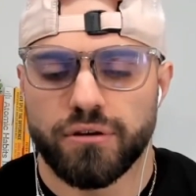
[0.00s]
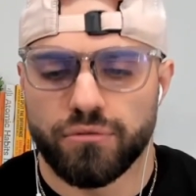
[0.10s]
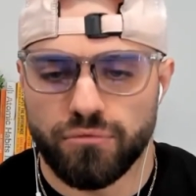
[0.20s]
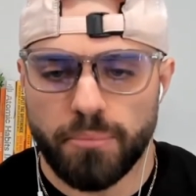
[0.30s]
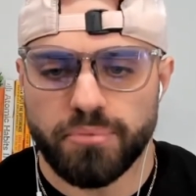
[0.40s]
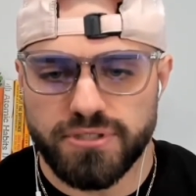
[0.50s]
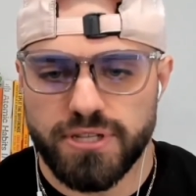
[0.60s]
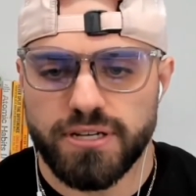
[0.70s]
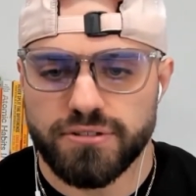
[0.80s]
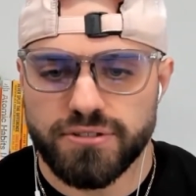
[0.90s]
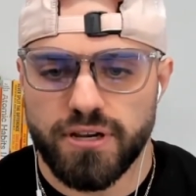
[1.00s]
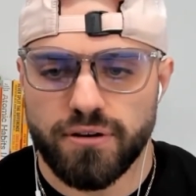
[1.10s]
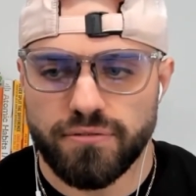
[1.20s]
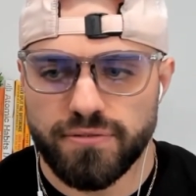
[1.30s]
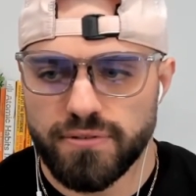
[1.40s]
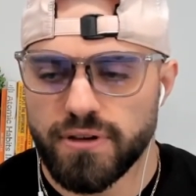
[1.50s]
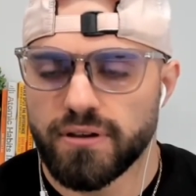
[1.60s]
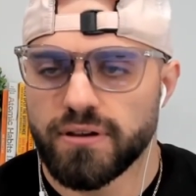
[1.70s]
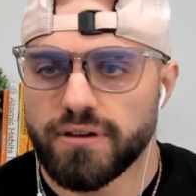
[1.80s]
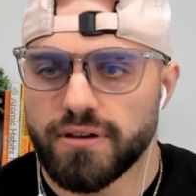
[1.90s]
represent yourself,
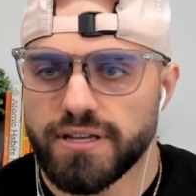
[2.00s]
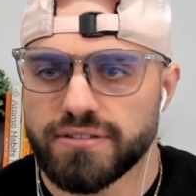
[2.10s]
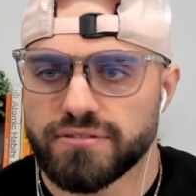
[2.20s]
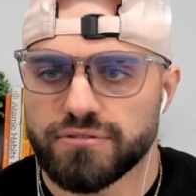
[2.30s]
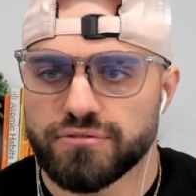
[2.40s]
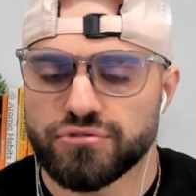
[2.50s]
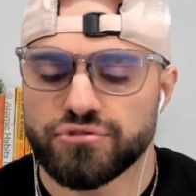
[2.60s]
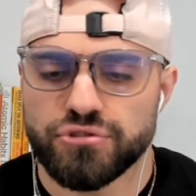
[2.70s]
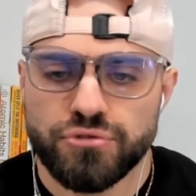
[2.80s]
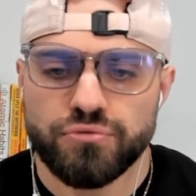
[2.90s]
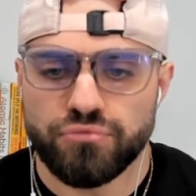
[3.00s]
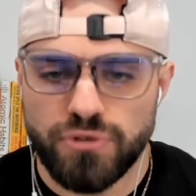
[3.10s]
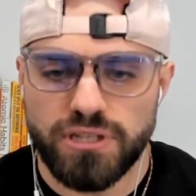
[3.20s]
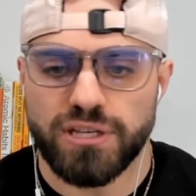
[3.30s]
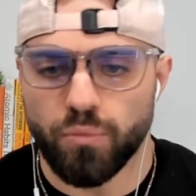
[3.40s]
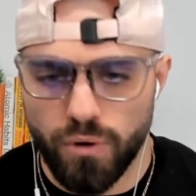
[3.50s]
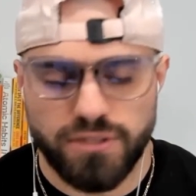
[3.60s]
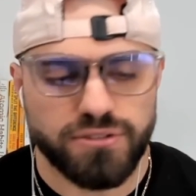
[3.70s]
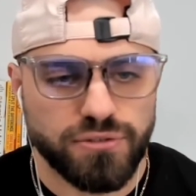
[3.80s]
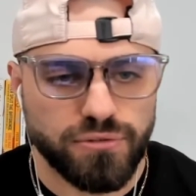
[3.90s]
it's, do you really
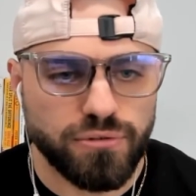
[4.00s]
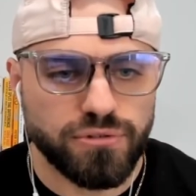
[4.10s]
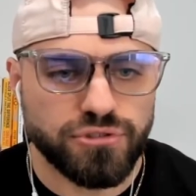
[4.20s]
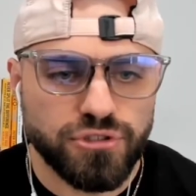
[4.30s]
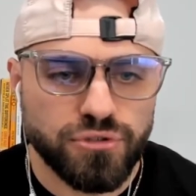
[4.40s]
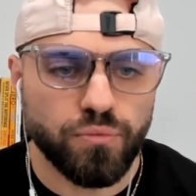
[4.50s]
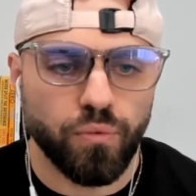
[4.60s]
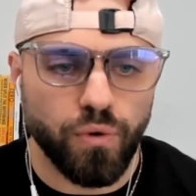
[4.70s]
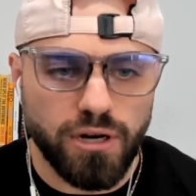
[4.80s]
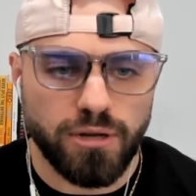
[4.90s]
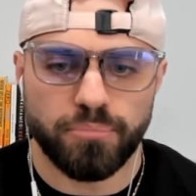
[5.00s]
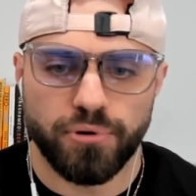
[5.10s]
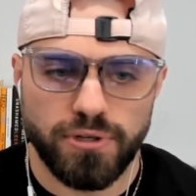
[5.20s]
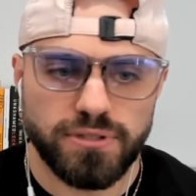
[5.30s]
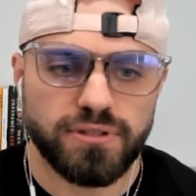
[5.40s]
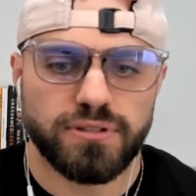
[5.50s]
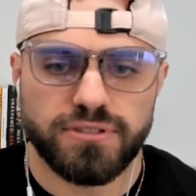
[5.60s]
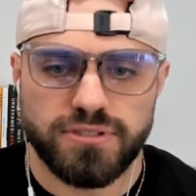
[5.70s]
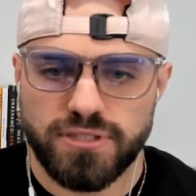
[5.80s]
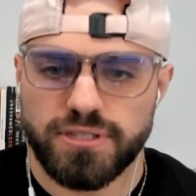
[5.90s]
want to? Do you want to put the
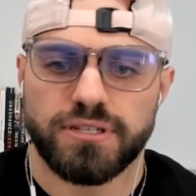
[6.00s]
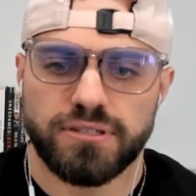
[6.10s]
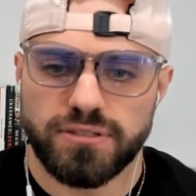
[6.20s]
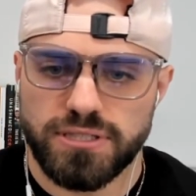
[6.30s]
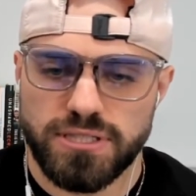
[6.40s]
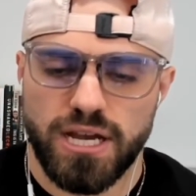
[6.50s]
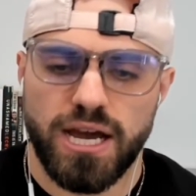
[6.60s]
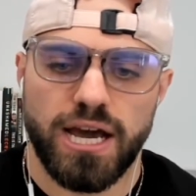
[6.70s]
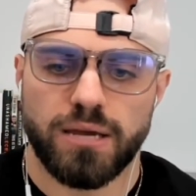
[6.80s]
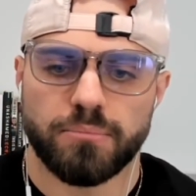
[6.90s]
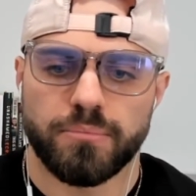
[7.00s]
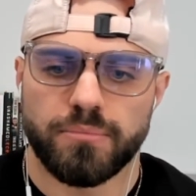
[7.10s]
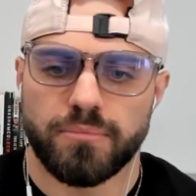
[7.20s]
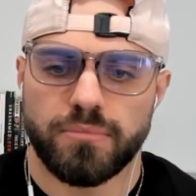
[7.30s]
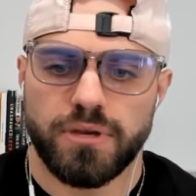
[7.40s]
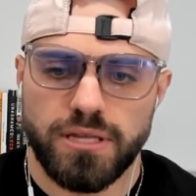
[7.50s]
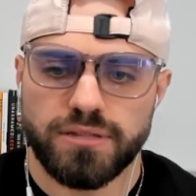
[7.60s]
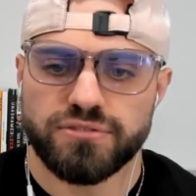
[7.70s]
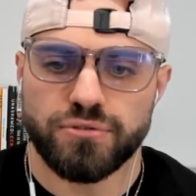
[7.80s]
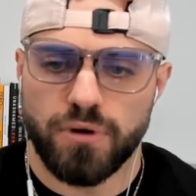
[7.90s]
skill and time
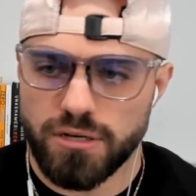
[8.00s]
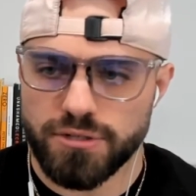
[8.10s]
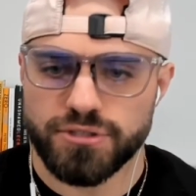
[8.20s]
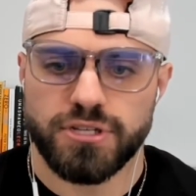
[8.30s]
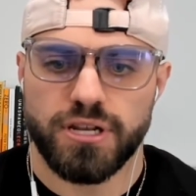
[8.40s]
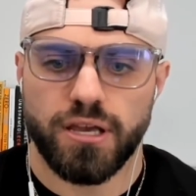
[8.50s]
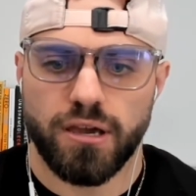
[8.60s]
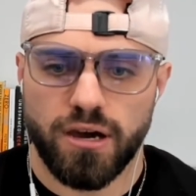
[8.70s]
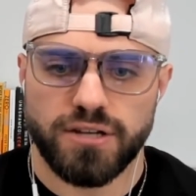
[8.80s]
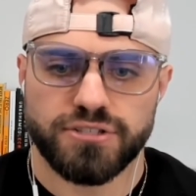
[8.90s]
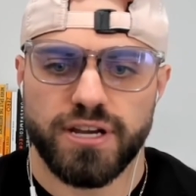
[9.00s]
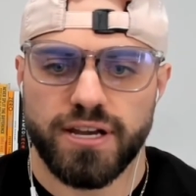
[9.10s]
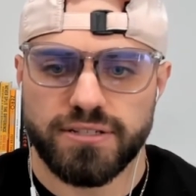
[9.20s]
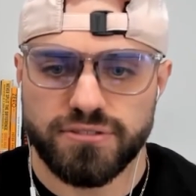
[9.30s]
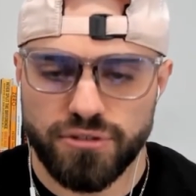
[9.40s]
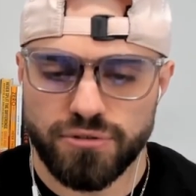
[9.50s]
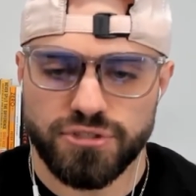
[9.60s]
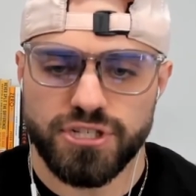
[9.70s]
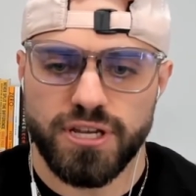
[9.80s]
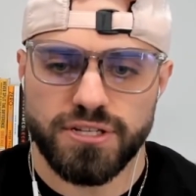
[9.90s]
into understanding contracts,
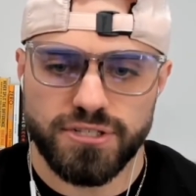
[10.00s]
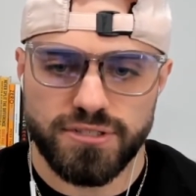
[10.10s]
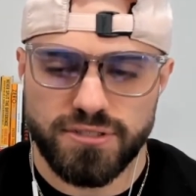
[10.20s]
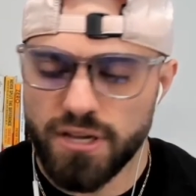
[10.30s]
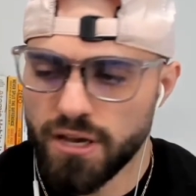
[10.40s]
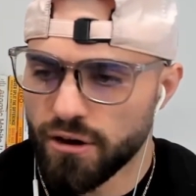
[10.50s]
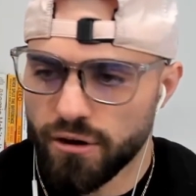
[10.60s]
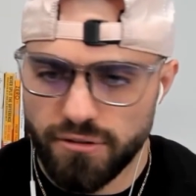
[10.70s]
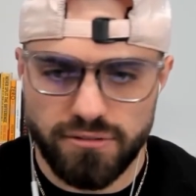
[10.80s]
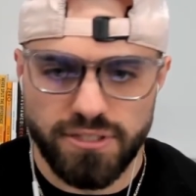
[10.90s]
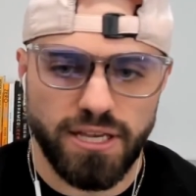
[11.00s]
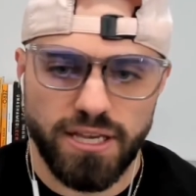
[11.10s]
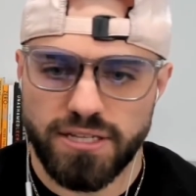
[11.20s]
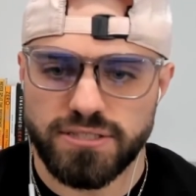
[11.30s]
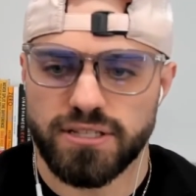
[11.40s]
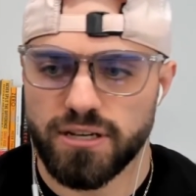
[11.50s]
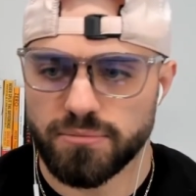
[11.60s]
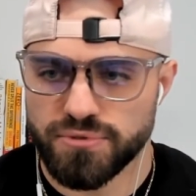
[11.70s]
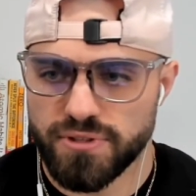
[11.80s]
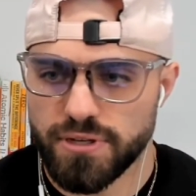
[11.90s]
negotiations, all the litigation that
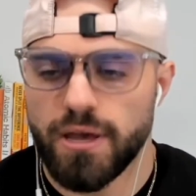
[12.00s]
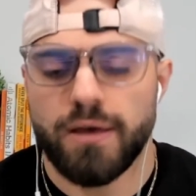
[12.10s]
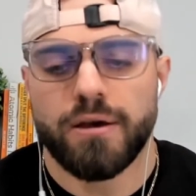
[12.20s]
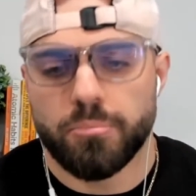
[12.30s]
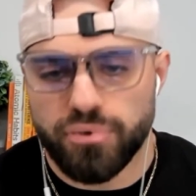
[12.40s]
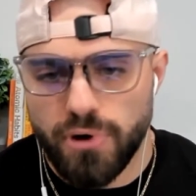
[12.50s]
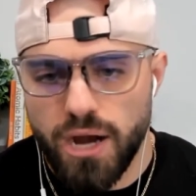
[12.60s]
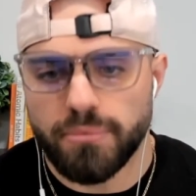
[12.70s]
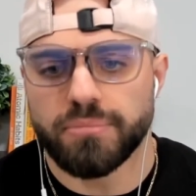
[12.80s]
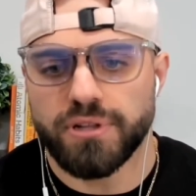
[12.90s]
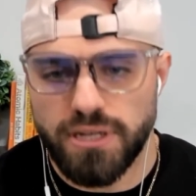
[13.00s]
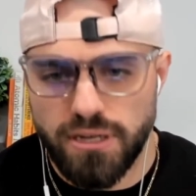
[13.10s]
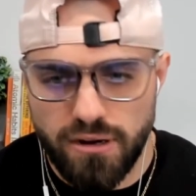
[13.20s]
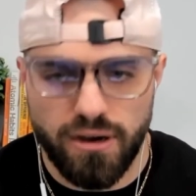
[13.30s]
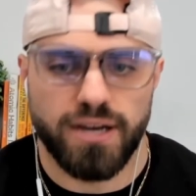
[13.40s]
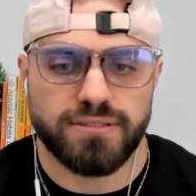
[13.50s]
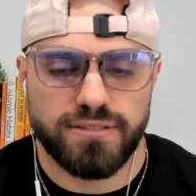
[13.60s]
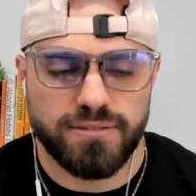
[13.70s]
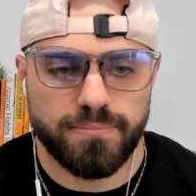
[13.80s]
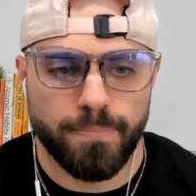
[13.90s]
comes with it? Probably not.